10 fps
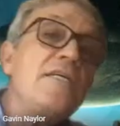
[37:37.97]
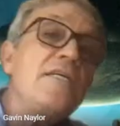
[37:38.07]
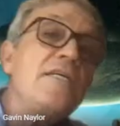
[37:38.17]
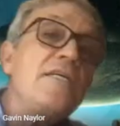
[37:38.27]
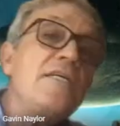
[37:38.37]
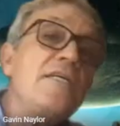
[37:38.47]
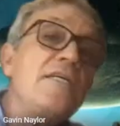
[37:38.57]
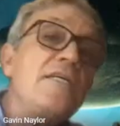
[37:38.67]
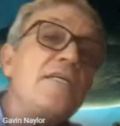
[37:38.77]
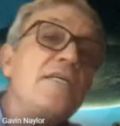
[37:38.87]
phase
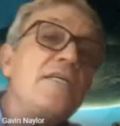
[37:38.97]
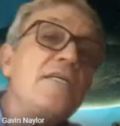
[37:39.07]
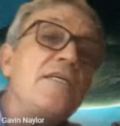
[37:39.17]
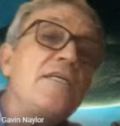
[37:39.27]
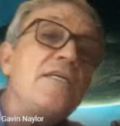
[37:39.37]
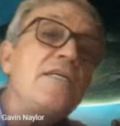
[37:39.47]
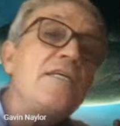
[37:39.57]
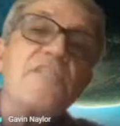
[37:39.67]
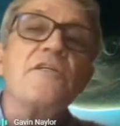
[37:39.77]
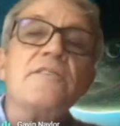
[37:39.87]
shifts, these
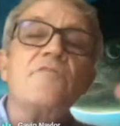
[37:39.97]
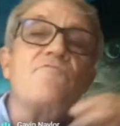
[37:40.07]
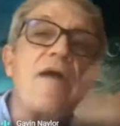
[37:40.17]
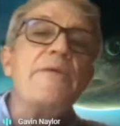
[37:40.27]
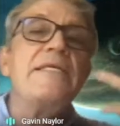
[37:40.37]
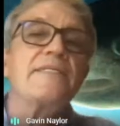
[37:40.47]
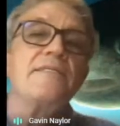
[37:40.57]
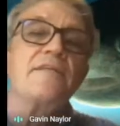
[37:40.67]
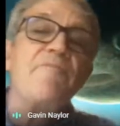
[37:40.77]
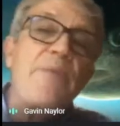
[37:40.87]
transitions are
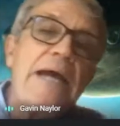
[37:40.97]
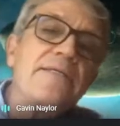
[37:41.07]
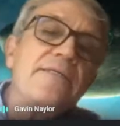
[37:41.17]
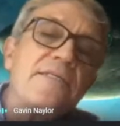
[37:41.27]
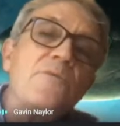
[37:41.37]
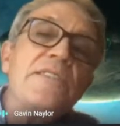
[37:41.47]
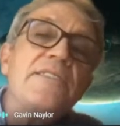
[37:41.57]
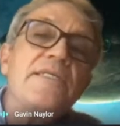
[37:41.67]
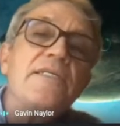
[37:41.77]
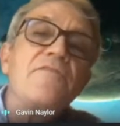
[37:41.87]
reminiscent of patterns that we
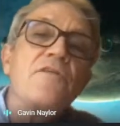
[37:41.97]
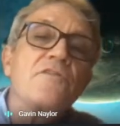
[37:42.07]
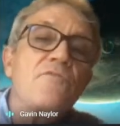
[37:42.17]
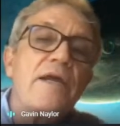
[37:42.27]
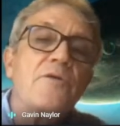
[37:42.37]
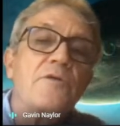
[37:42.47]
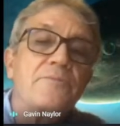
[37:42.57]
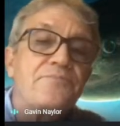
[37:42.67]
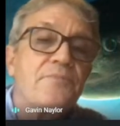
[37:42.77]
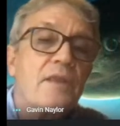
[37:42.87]
see in the fossil record.
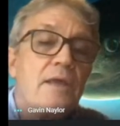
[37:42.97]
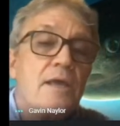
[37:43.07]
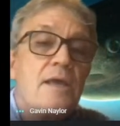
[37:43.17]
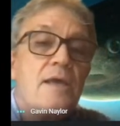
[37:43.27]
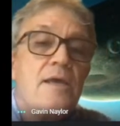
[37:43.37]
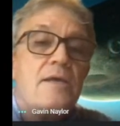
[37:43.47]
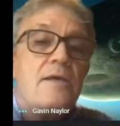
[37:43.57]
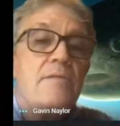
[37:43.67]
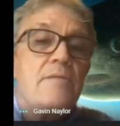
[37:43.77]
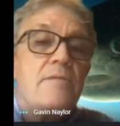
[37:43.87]

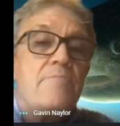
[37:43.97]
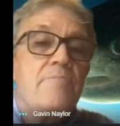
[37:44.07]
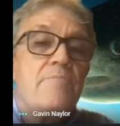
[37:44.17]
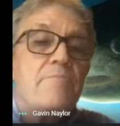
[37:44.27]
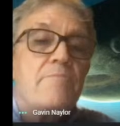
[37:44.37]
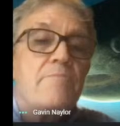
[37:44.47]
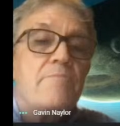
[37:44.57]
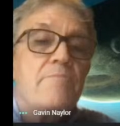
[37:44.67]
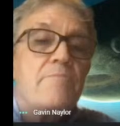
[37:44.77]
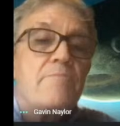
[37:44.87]
But is there
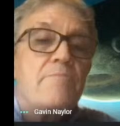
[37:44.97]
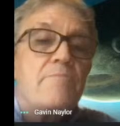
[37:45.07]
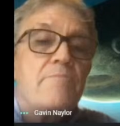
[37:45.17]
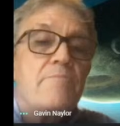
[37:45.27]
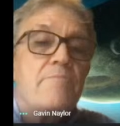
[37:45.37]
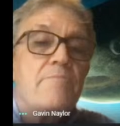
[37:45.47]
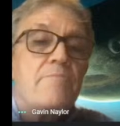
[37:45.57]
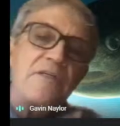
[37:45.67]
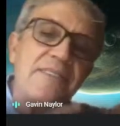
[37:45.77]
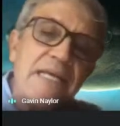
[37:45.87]
evidence for this type of
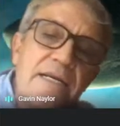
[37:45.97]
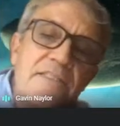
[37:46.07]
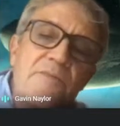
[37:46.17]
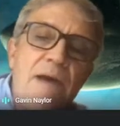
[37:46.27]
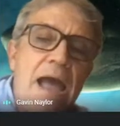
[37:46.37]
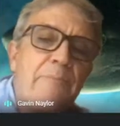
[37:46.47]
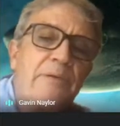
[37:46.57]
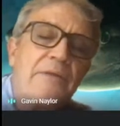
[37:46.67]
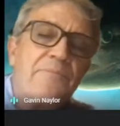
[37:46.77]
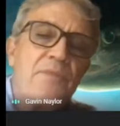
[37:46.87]
resilience
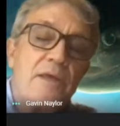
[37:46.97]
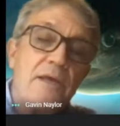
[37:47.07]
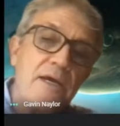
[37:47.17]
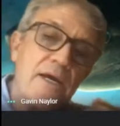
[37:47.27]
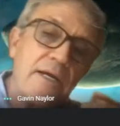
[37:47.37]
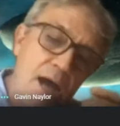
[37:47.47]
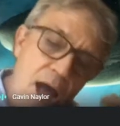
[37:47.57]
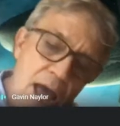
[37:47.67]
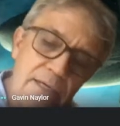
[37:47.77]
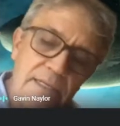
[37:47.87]
mapping at
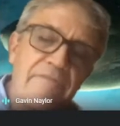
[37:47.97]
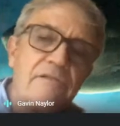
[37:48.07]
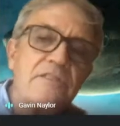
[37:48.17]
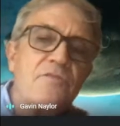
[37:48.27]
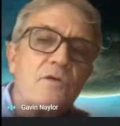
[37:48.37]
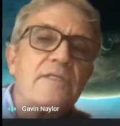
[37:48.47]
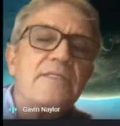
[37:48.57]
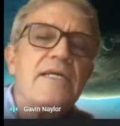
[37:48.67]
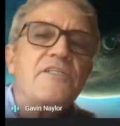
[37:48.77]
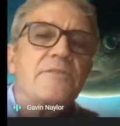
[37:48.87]
higher levels of
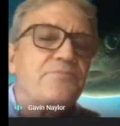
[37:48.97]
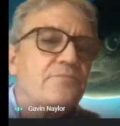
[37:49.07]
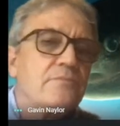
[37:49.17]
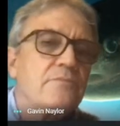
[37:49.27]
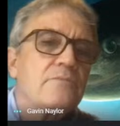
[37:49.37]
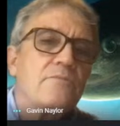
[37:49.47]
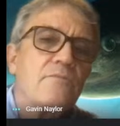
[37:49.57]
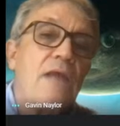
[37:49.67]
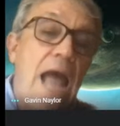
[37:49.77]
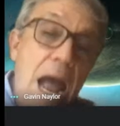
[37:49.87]
organization?
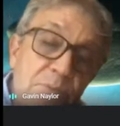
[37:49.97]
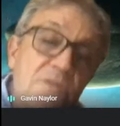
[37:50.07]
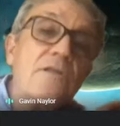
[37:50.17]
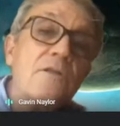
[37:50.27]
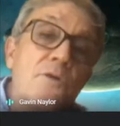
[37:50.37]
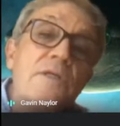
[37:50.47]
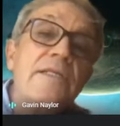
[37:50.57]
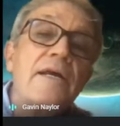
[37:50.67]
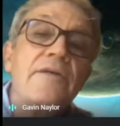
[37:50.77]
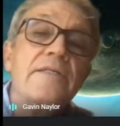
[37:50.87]
Absolutely
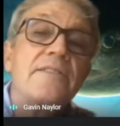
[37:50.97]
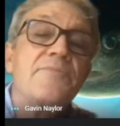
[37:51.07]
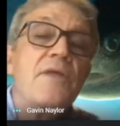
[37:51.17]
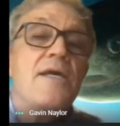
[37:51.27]
there is.